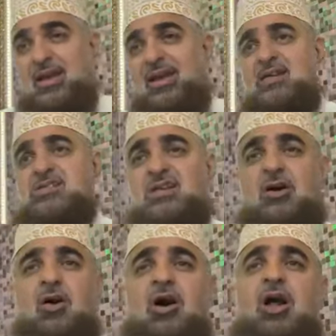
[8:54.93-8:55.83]
"I can
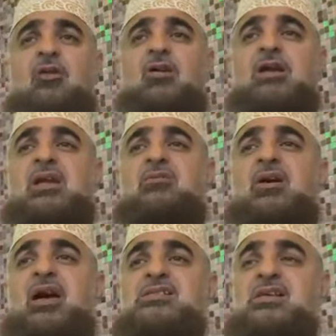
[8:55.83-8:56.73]
see all
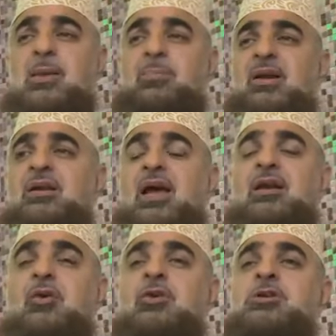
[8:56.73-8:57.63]
whatever has
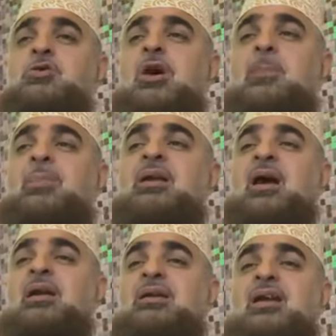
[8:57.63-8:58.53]
happened and going to
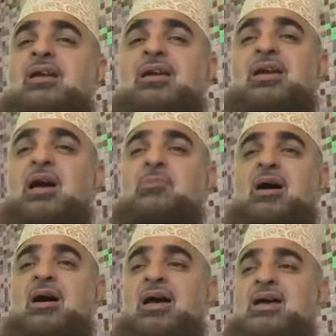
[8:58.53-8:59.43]
happen until
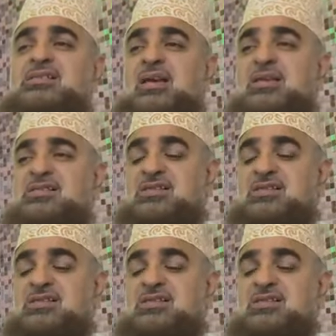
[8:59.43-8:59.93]
Qiyamah as